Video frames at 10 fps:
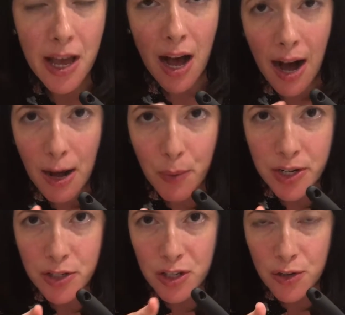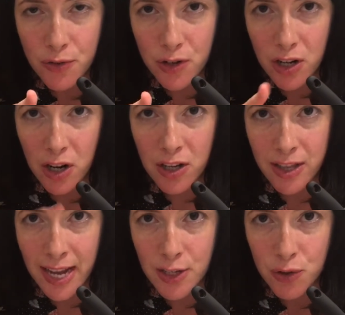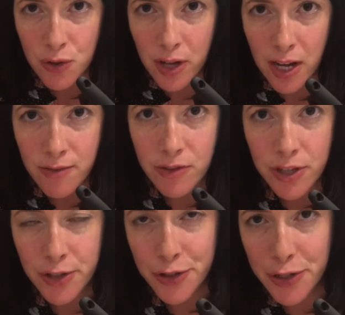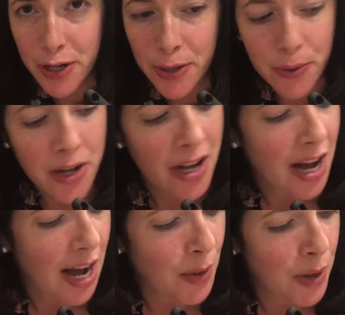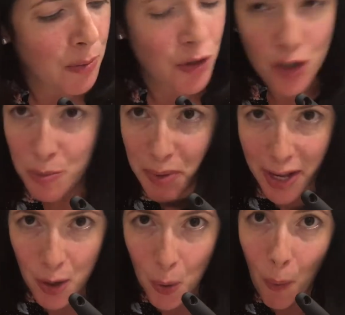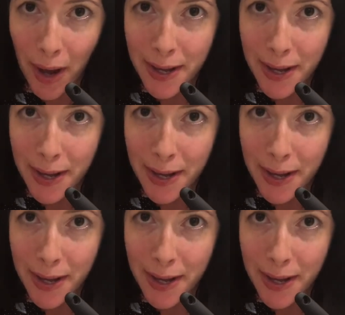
I wanted to go for an all natural kind of look, so I went with just plain old white.